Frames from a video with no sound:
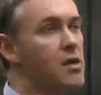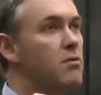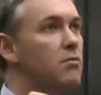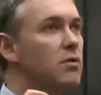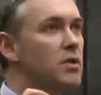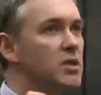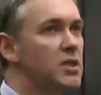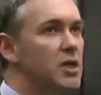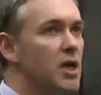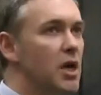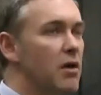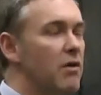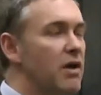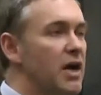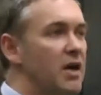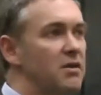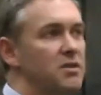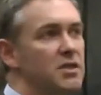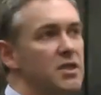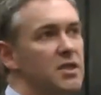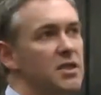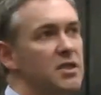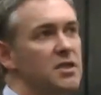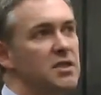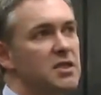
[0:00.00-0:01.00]
you want to go out
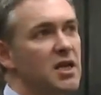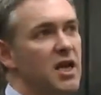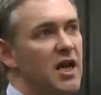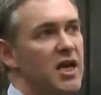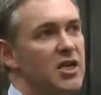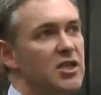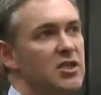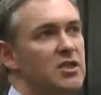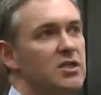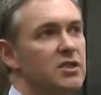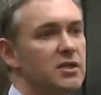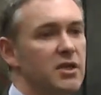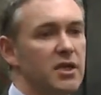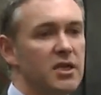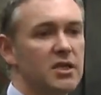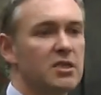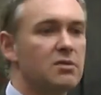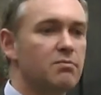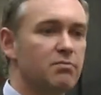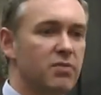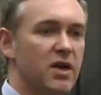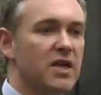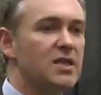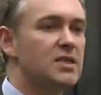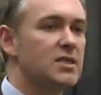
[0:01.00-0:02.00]
in these elections and
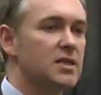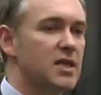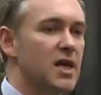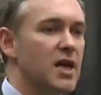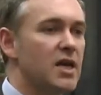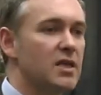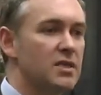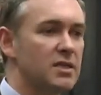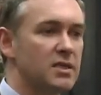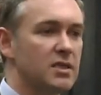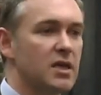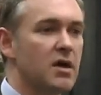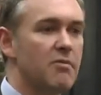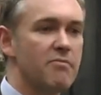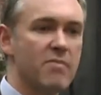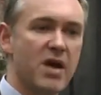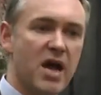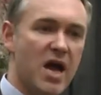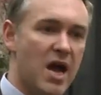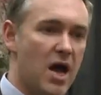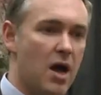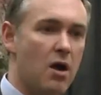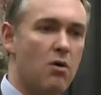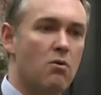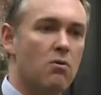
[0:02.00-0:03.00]
express that
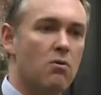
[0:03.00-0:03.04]
somehow,